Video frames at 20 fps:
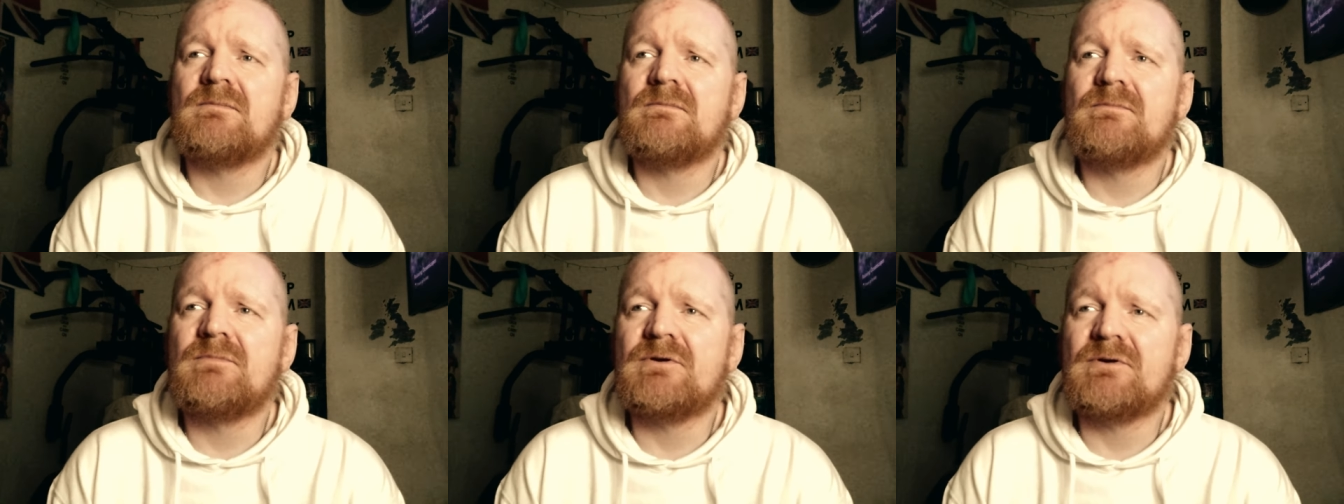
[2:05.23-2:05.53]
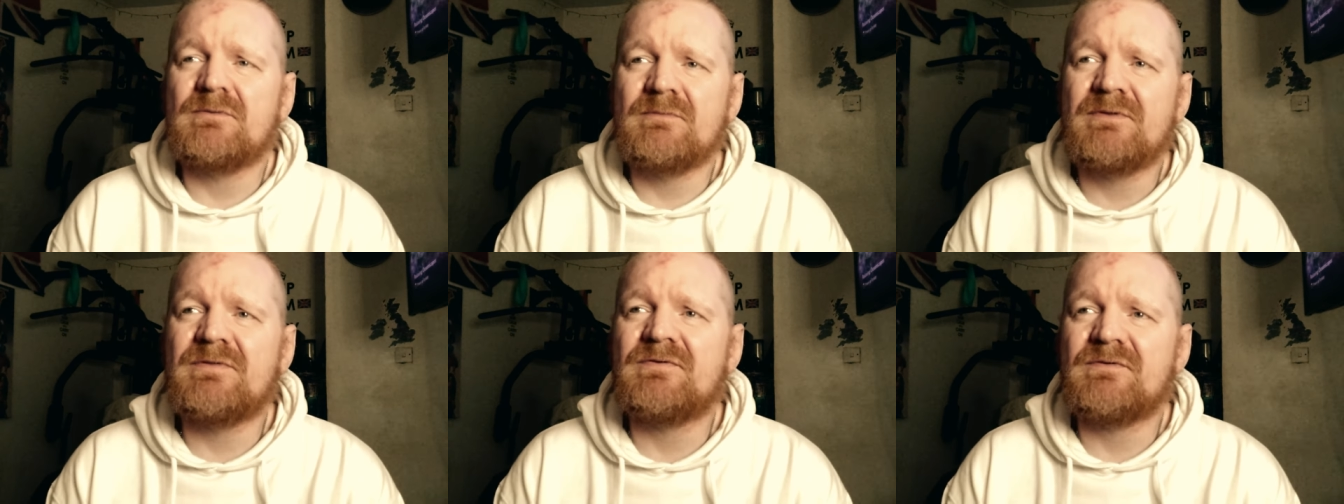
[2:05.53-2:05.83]

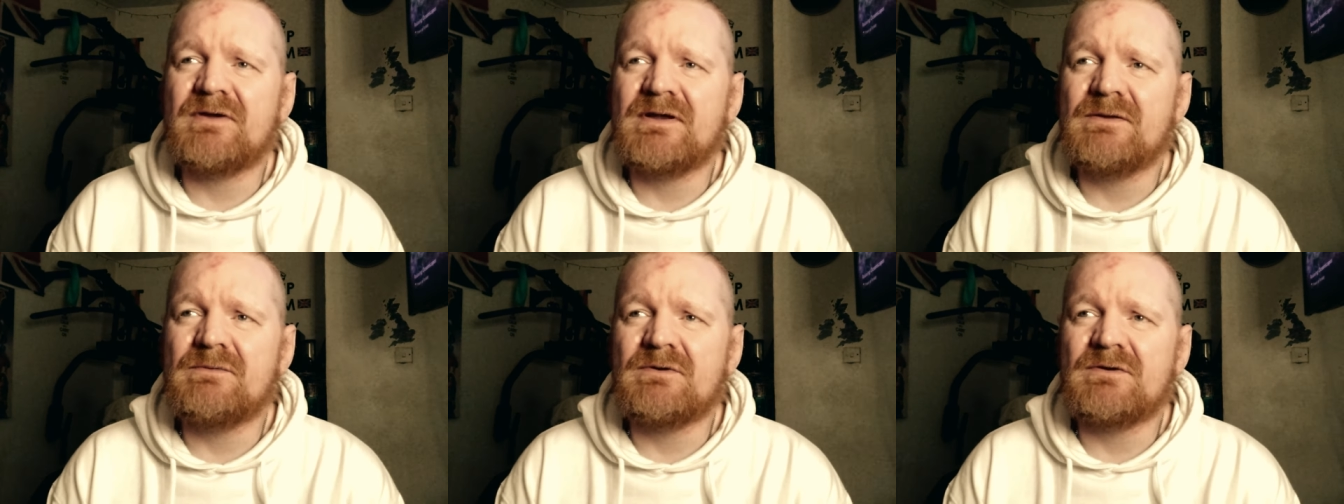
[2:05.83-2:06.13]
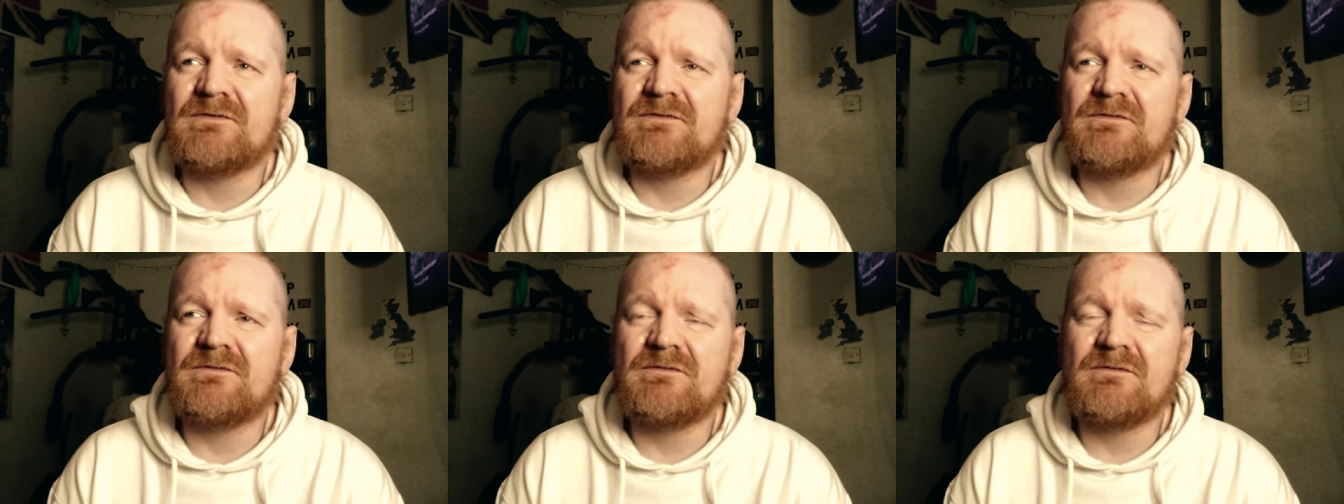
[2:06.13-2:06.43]
But number three
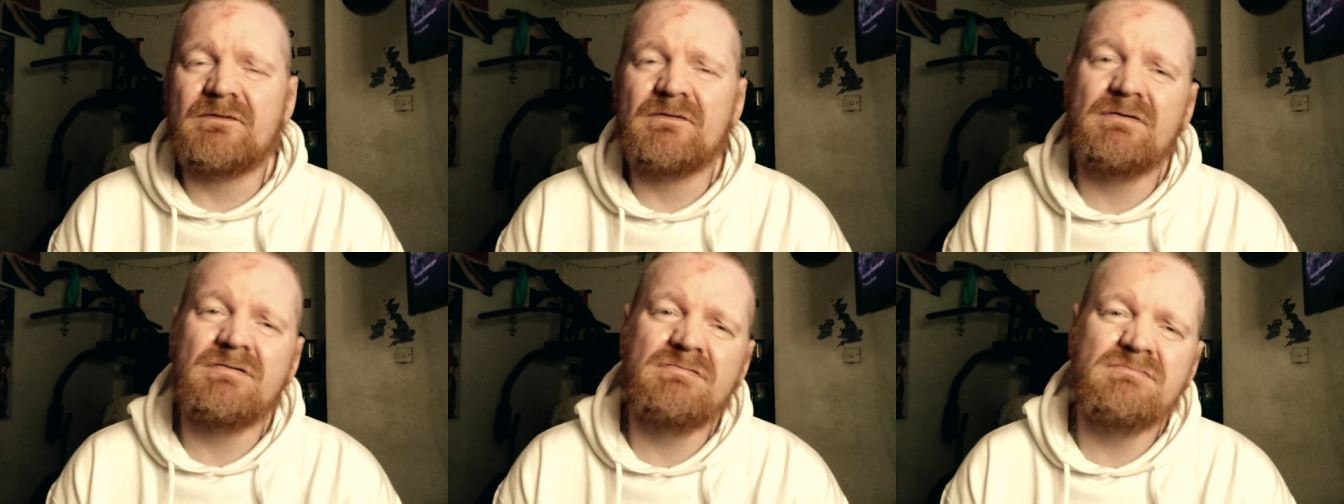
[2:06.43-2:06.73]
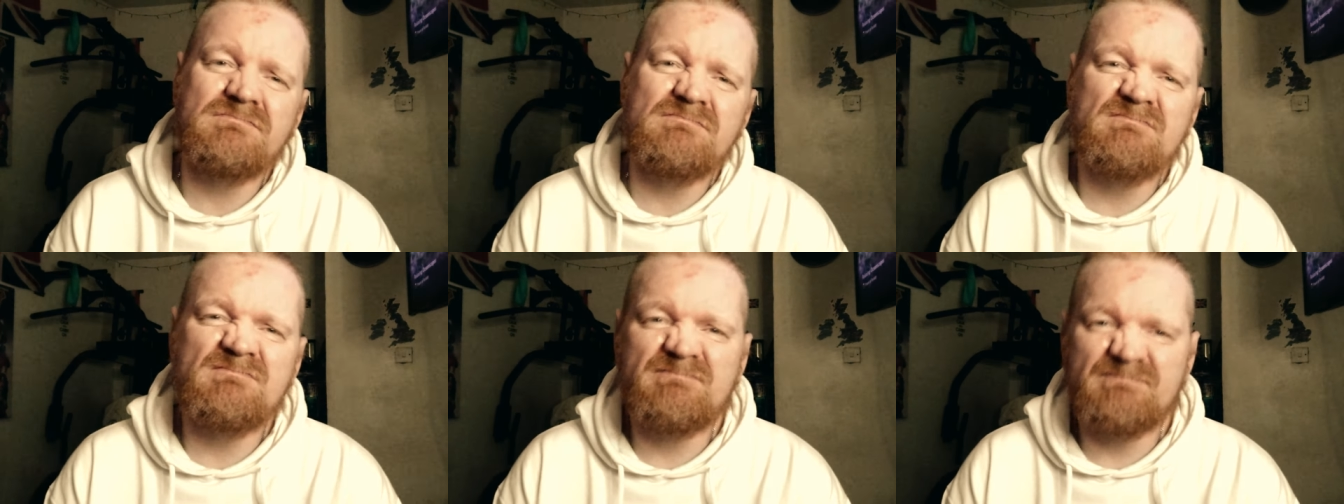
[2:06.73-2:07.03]
was
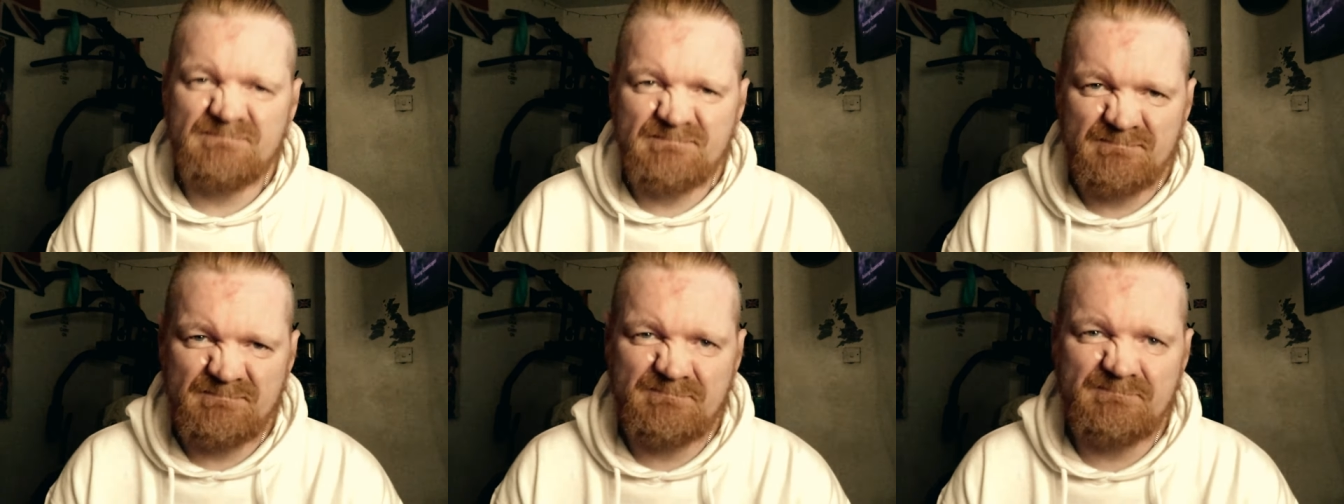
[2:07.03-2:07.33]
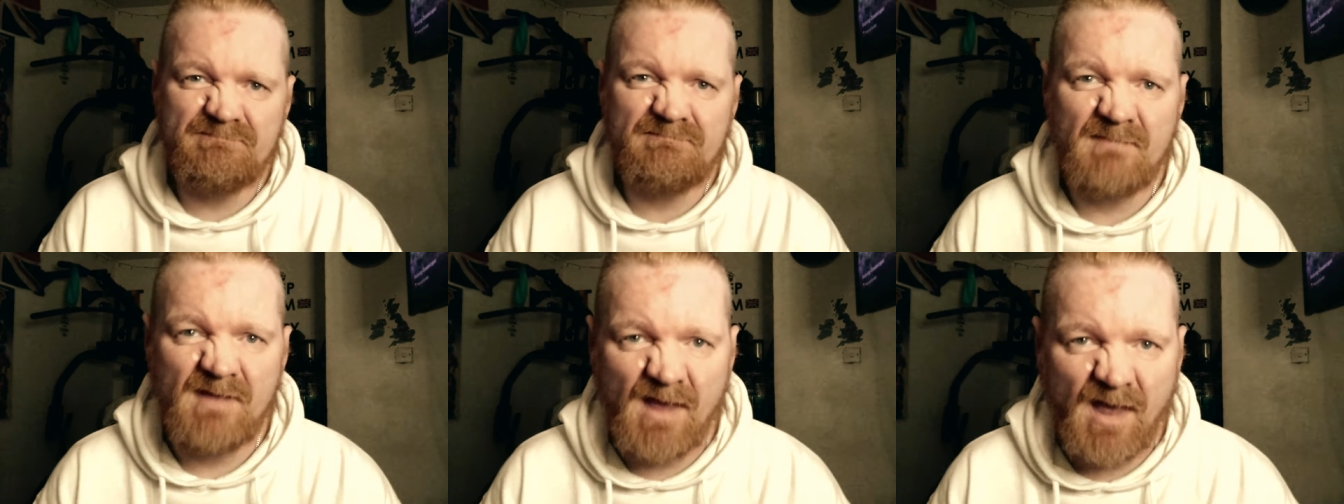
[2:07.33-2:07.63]

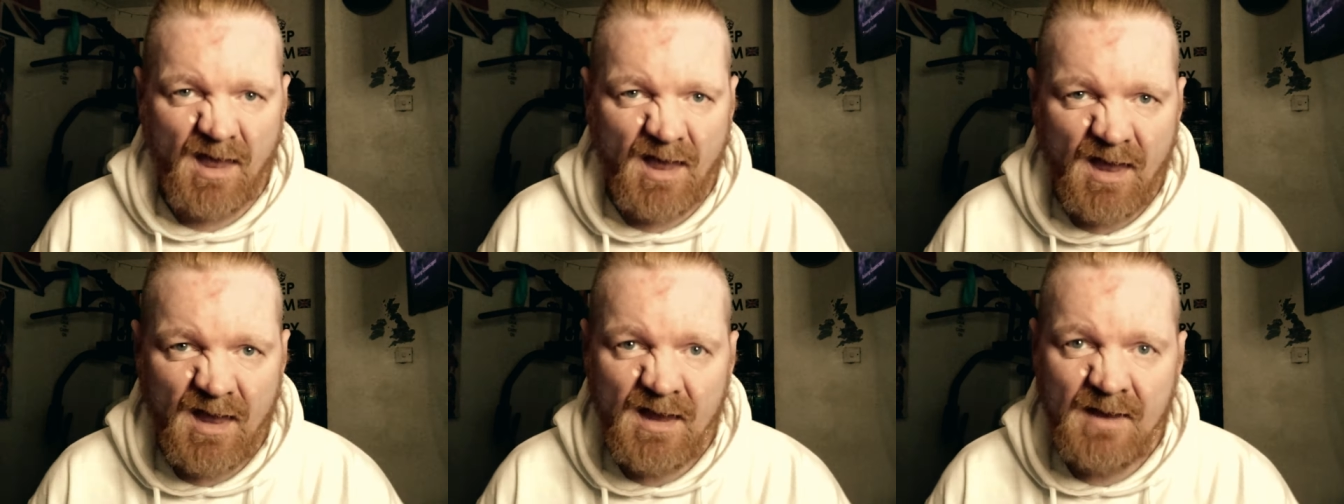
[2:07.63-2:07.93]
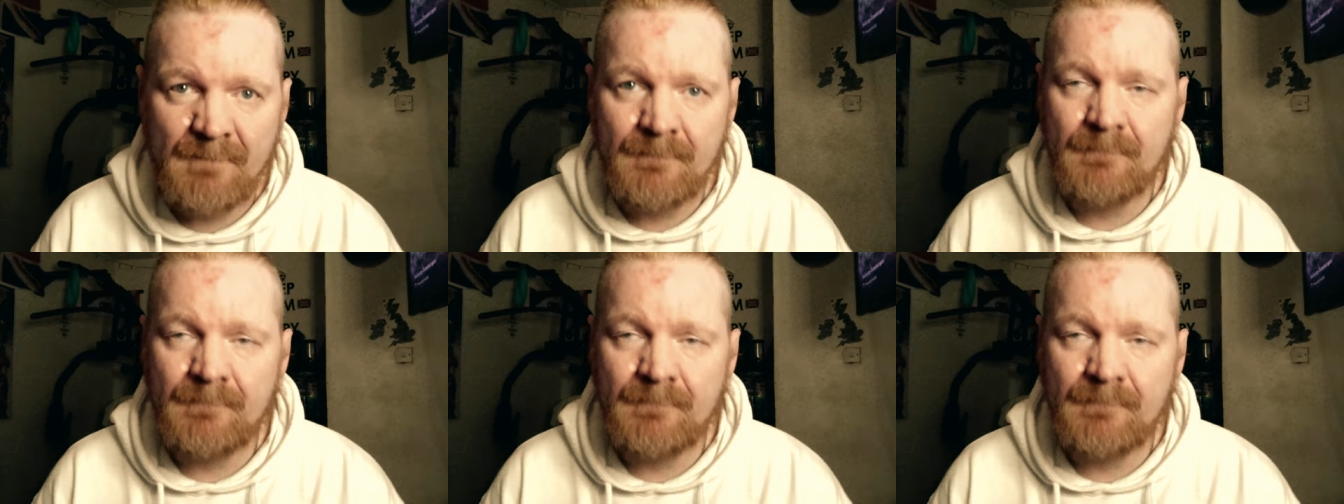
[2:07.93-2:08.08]
me.